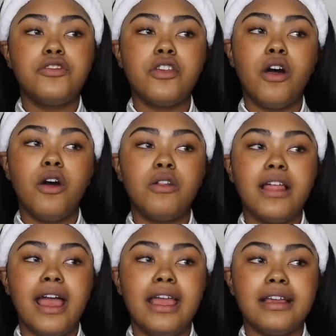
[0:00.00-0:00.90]
So
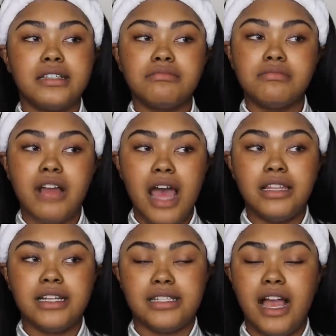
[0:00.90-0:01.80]
like,
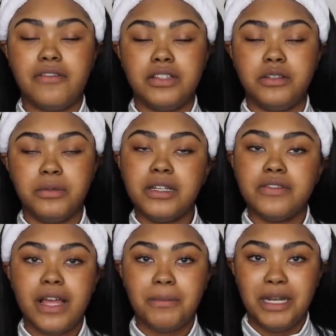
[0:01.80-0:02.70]
I'd like to have a little bit
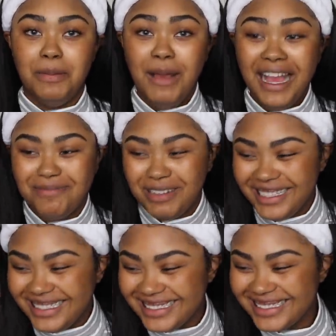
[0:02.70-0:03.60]
of that money back, please.